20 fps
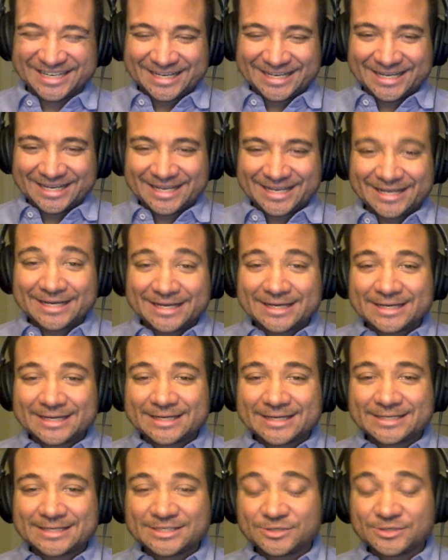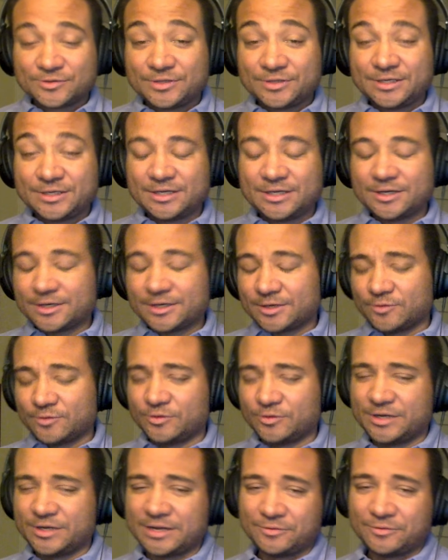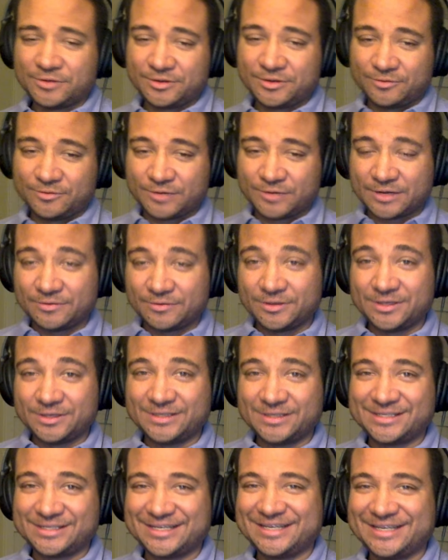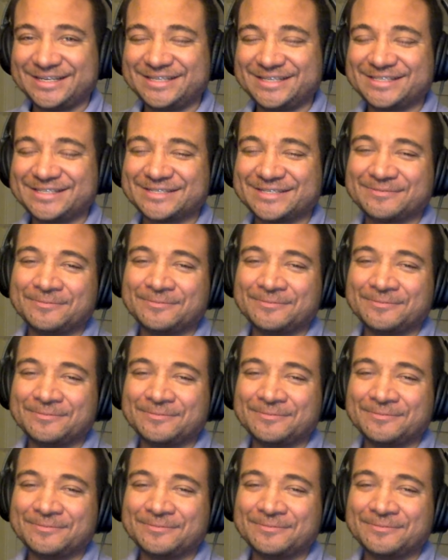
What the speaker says: And so here, what I wanted to say is,